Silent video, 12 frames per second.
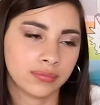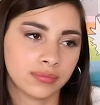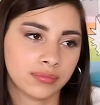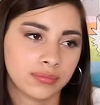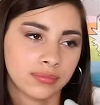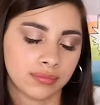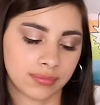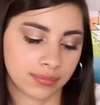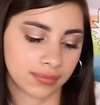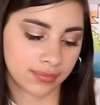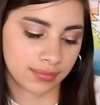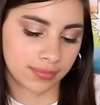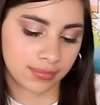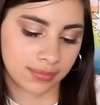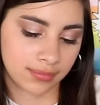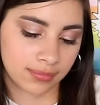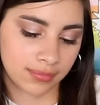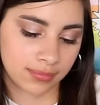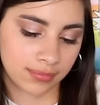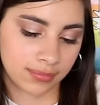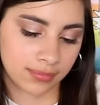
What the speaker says: Nobody speaks.